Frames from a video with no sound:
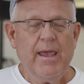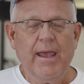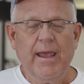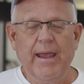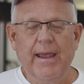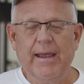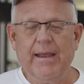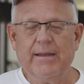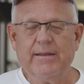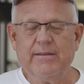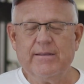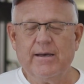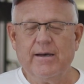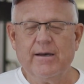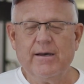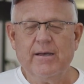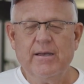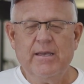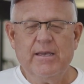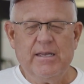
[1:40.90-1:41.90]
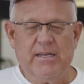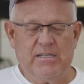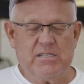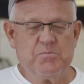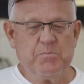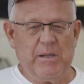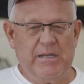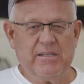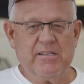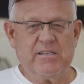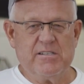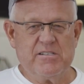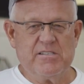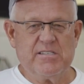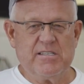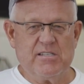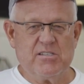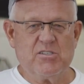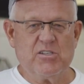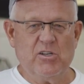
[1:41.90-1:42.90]
And uh, it's been
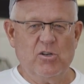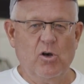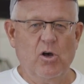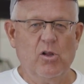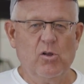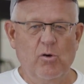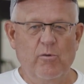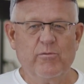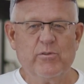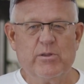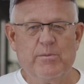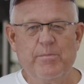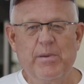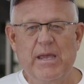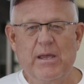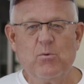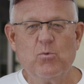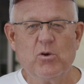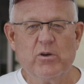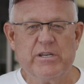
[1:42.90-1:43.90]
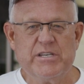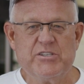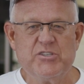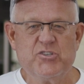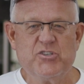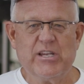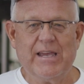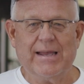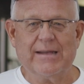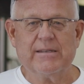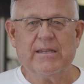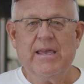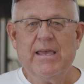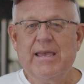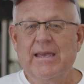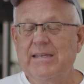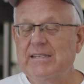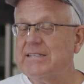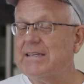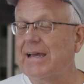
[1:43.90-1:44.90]
consistent all over the bay where he's checked.
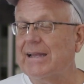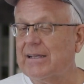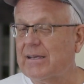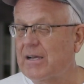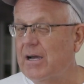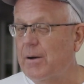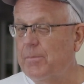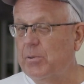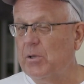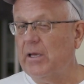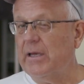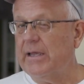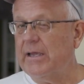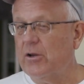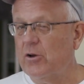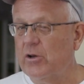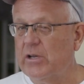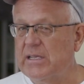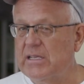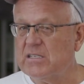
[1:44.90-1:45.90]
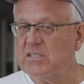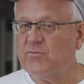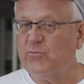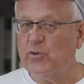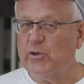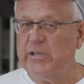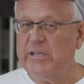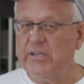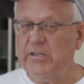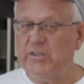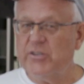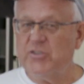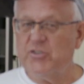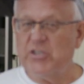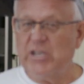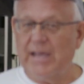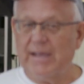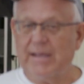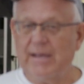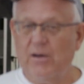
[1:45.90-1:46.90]
He's got a couple of areas for you to
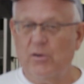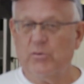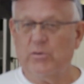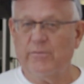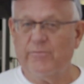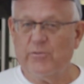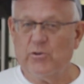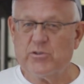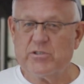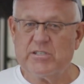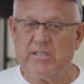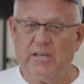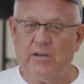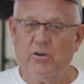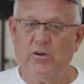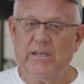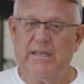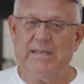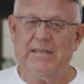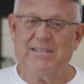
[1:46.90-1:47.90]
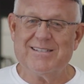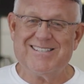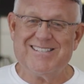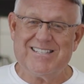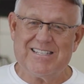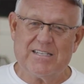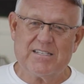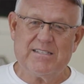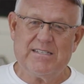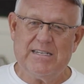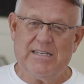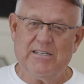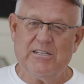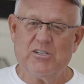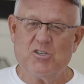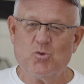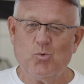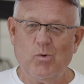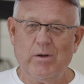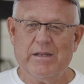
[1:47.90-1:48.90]
check out. The first area is 16
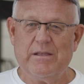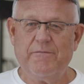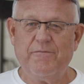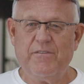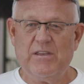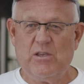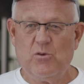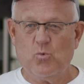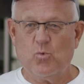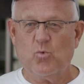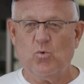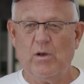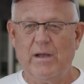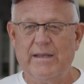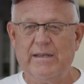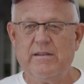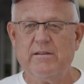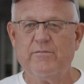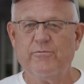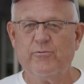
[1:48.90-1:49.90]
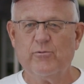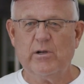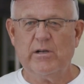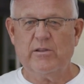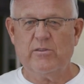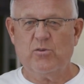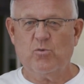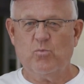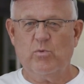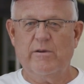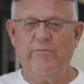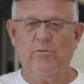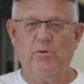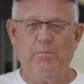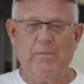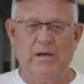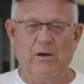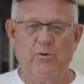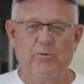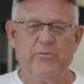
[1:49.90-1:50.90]
to 20 feet right in front of the
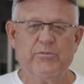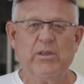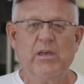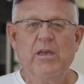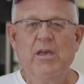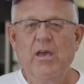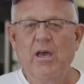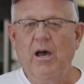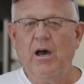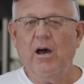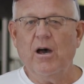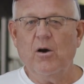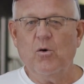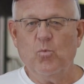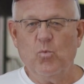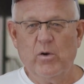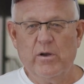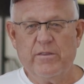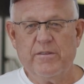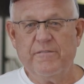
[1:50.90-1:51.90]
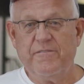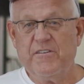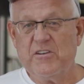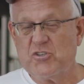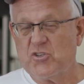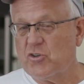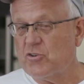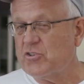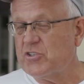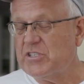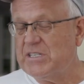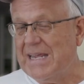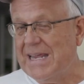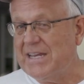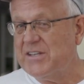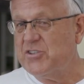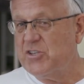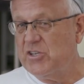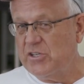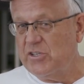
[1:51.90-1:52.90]
river mouth uh, where the fish are
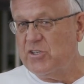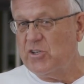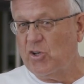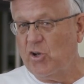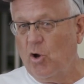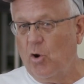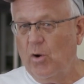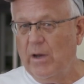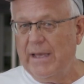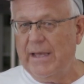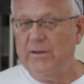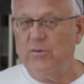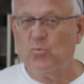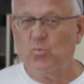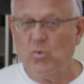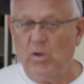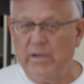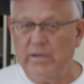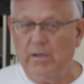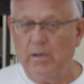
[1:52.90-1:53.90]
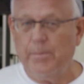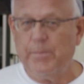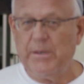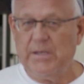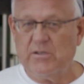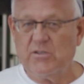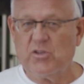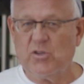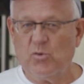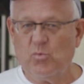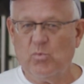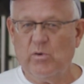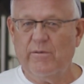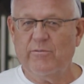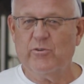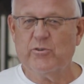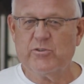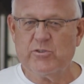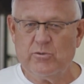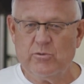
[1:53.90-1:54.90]
staging to go ahead and run up into the
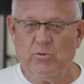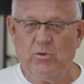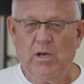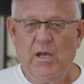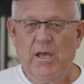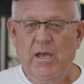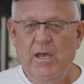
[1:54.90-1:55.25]
river to